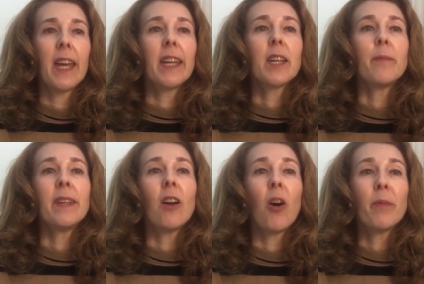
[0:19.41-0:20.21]
it can
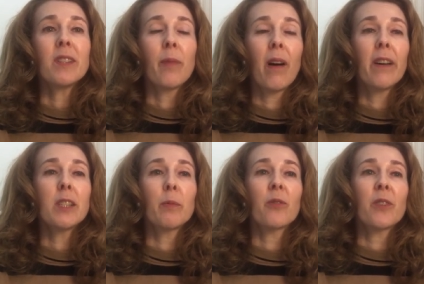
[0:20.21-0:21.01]
be almost
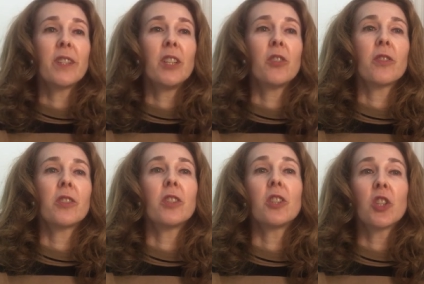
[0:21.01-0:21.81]
impossible for teachers
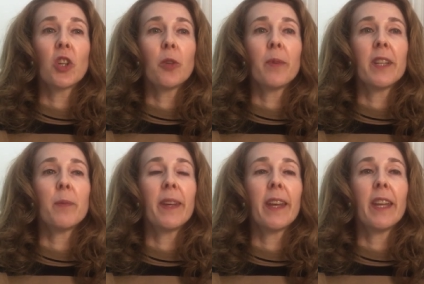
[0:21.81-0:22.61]
to determine at
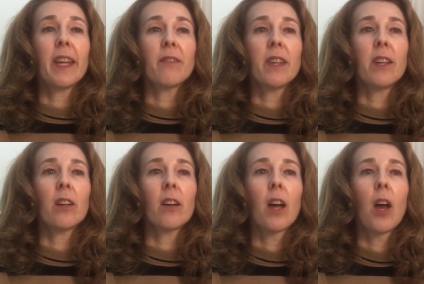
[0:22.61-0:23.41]
the beginning of a
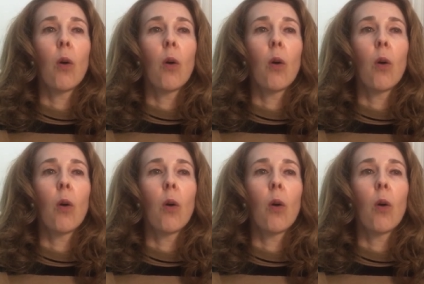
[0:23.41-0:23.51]
year